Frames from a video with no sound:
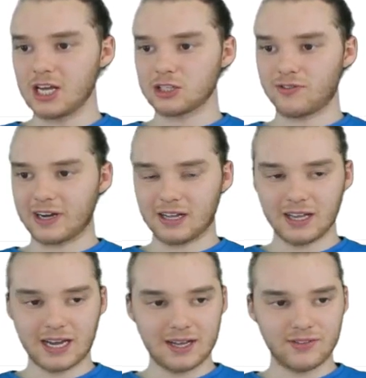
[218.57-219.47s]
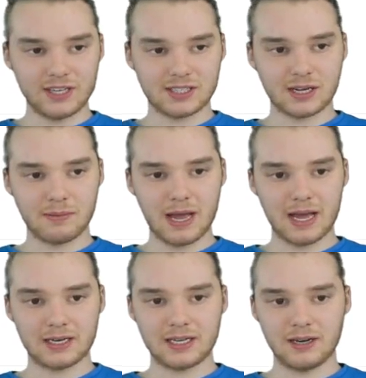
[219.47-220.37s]
So if I click on this
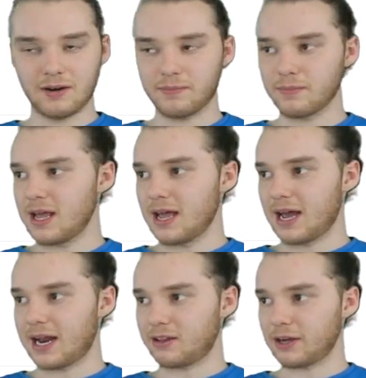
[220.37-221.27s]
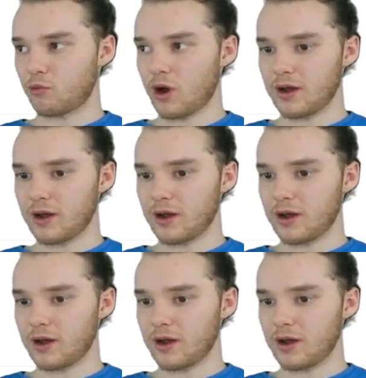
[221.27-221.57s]
command here, and I click